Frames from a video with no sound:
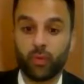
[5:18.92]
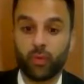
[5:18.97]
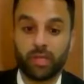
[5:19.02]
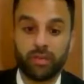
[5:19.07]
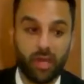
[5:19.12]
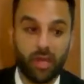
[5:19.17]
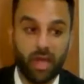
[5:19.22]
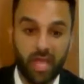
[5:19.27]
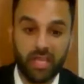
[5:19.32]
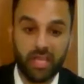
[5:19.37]
when
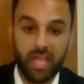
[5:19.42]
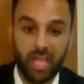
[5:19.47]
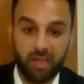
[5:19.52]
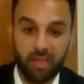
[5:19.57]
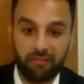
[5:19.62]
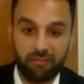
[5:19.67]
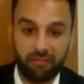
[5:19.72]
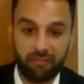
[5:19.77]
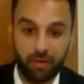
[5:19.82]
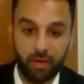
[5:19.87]
the
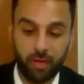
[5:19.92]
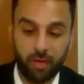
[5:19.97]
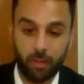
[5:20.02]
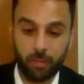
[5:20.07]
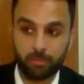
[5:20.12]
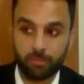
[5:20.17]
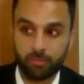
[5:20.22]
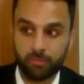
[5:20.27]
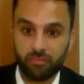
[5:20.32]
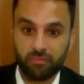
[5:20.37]
IDF
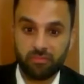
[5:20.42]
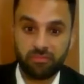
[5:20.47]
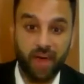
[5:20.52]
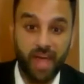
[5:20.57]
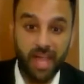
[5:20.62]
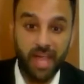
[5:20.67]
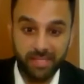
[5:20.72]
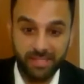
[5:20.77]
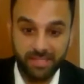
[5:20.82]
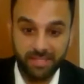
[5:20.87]
um,
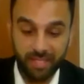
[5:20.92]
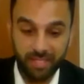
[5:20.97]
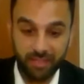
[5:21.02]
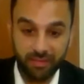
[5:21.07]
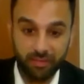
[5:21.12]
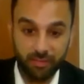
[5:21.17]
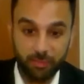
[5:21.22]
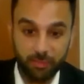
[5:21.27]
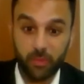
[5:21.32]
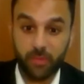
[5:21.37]
fights
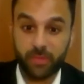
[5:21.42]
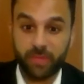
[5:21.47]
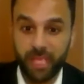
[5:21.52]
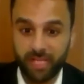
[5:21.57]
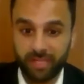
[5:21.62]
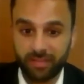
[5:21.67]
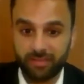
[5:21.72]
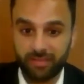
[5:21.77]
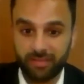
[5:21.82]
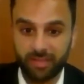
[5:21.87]
and
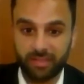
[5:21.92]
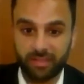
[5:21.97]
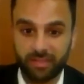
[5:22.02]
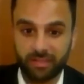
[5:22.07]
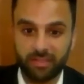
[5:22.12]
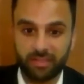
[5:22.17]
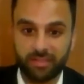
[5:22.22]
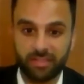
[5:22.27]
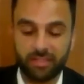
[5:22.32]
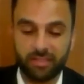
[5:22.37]
protect the,
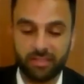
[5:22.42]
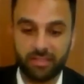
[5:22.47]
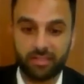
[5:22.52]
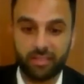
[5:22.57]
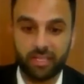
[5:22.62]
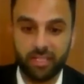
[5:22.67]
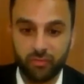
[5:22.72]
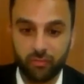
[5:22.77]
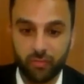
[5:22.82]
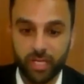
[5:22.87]
the, the, the
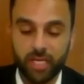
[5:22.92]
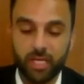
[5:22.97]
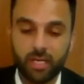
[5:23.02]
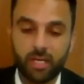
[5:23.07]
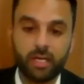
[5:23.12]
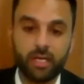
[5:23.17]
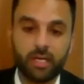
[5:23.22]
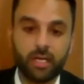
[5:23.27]
country,